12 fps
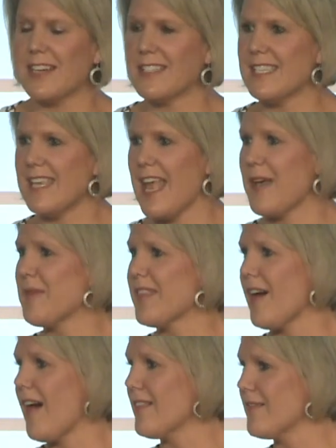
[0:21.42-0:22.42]
today with
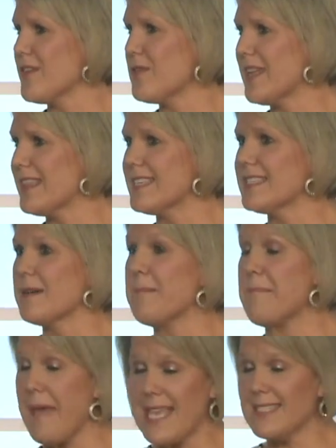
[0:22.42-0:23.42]
all of you at this
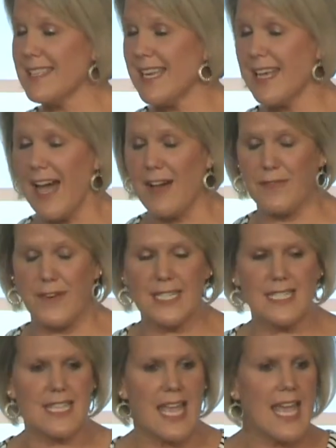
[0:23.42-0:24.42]
amazing
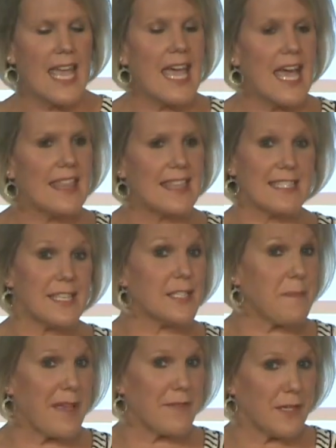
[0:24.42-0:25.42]
conference. This is
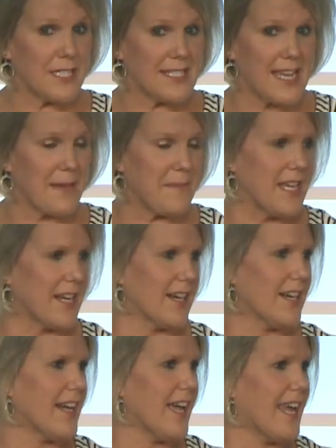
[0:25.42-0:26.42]
my first time
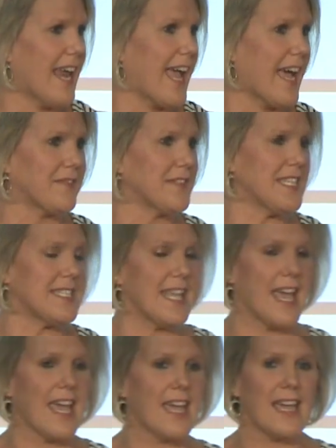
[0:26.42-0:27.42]
here, and I have to
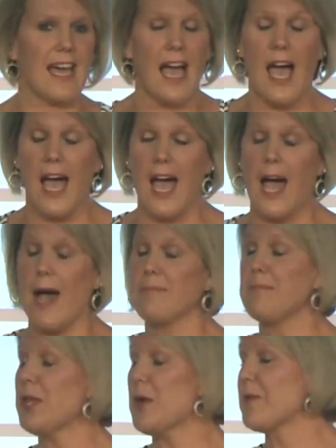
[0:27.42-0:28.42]
say, I'm
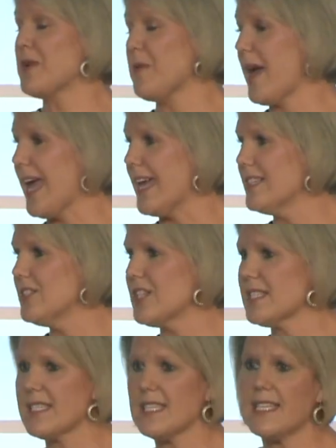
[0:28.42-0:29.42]
blown away.
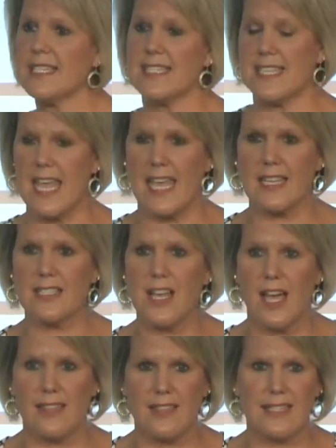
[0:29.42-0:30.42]
Just to stand
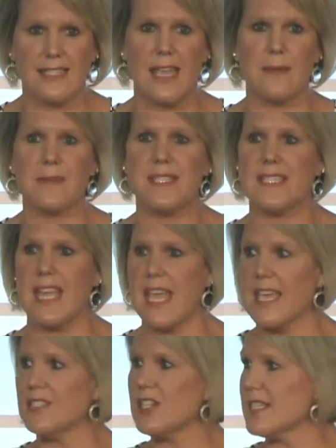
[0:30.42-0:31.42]
on the same
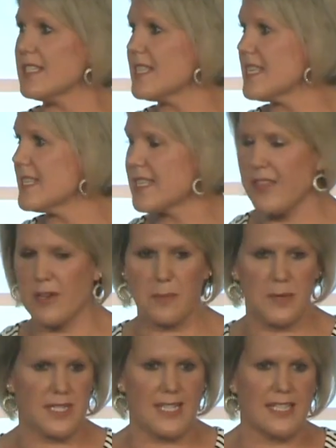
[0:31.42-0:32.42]
stage as these other
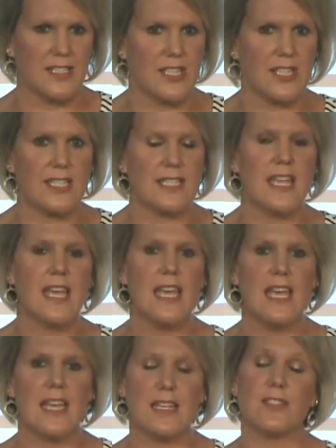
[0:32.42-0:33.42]
presenters
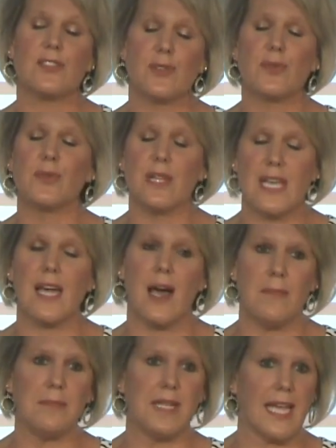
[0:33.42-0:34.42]
is truly
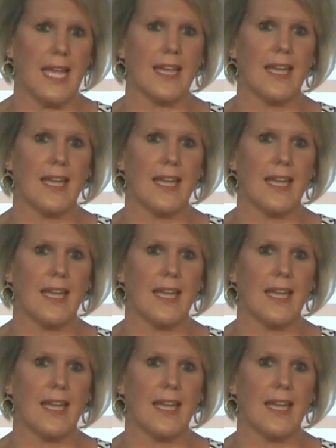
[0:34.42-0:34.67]
humbling.